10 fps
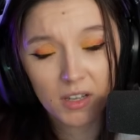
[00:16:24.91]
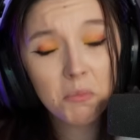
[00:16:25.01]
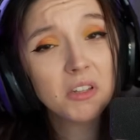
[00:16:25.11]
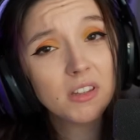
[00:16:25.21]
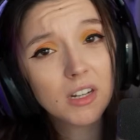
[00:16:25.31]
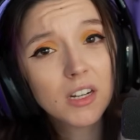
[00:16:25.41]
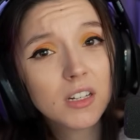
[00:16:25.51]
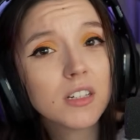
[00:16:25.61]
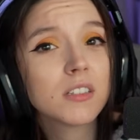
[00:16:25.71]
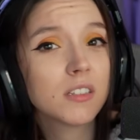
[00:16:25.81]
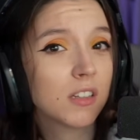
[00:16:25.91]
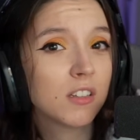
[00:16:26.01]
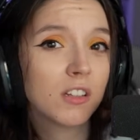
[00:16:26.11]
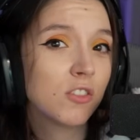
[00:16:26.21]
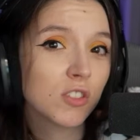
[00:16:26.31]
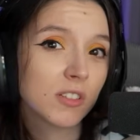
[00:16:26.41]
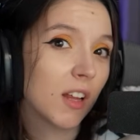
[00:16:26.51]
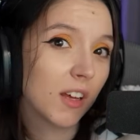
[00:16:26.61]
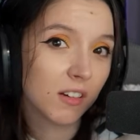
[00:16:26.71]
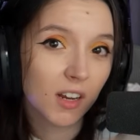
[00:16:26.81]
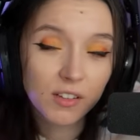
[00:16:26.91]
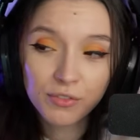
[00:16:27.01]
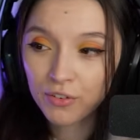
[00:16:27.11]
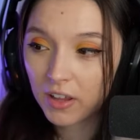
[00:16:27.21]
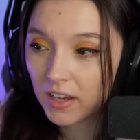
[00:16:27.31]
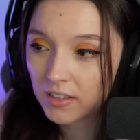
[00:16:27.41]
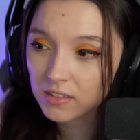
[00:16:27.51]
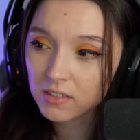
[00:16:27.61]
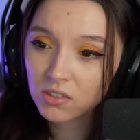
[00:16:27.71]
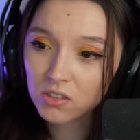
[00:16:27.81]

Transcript: I mean, there are girls that they just like red flags